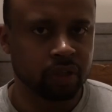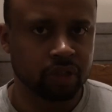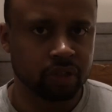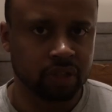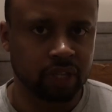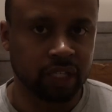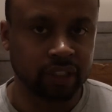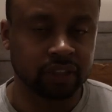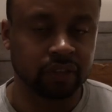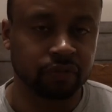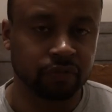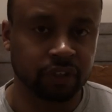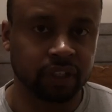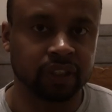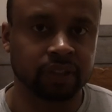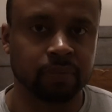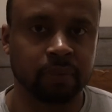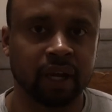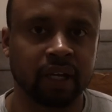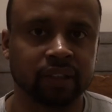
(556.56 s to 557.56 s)
that's a
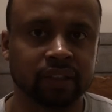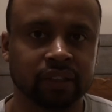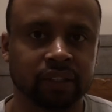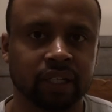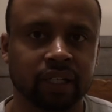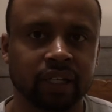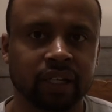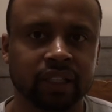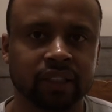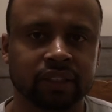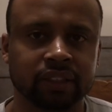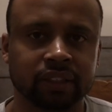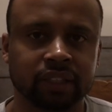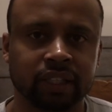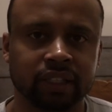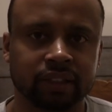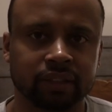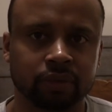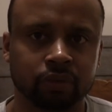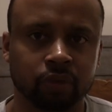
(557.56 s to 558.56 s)
fixed mindset.
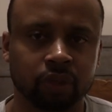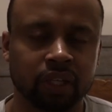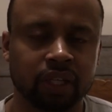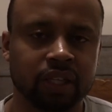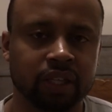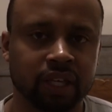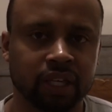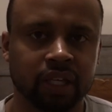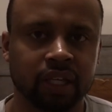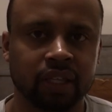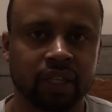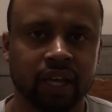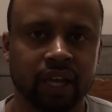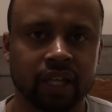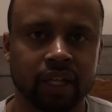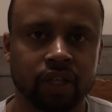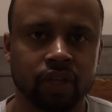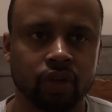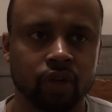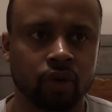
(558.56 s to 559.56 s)
It's really thinking
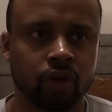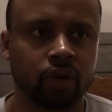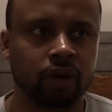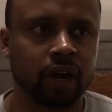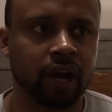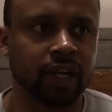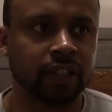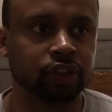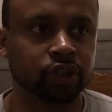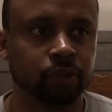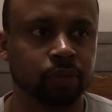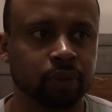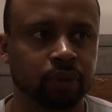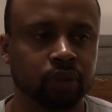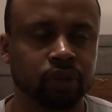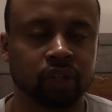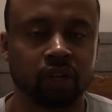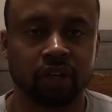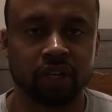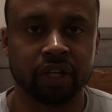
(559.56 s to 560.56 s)
that your
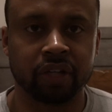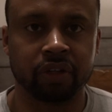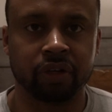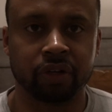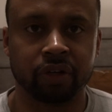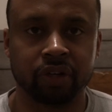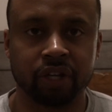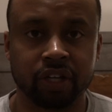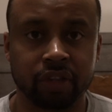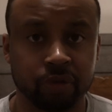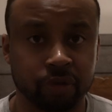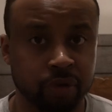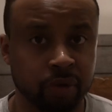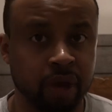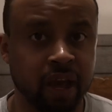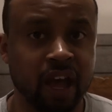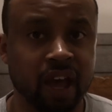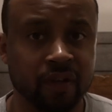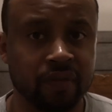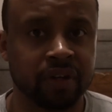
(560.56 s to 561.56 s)
attributes are either you
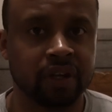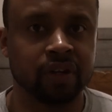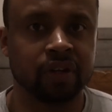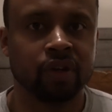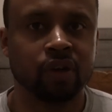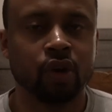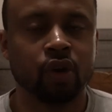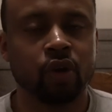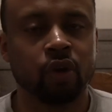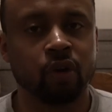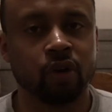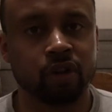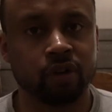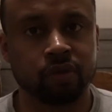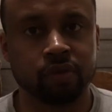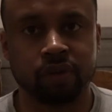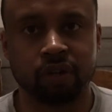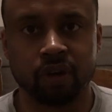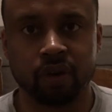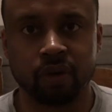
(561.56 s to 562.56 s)
have it or you
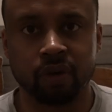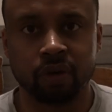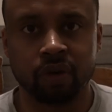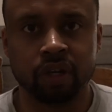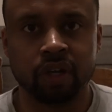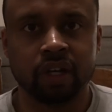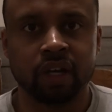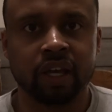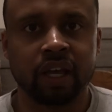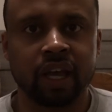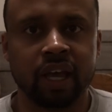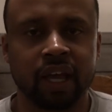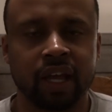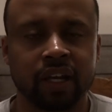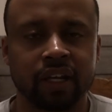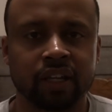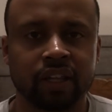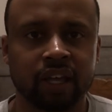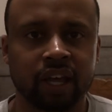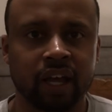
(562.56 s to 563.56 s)
don't,
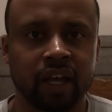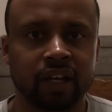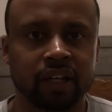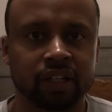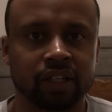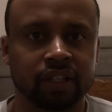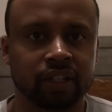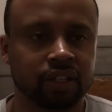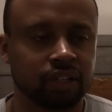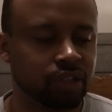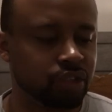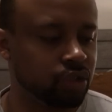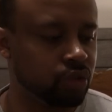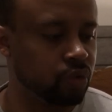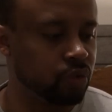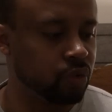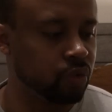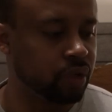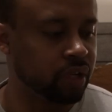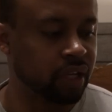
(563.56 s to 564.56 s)
and that
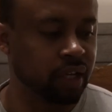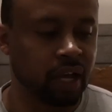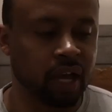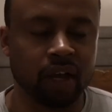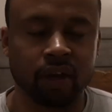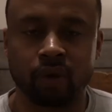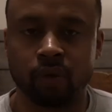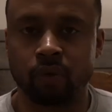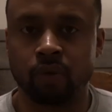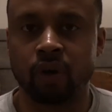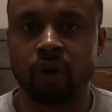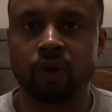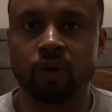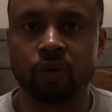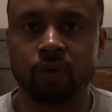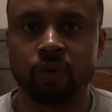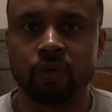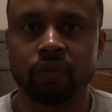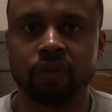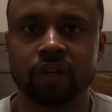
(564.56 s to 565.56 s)
you cannot
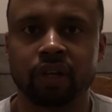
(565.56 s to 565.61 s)
grow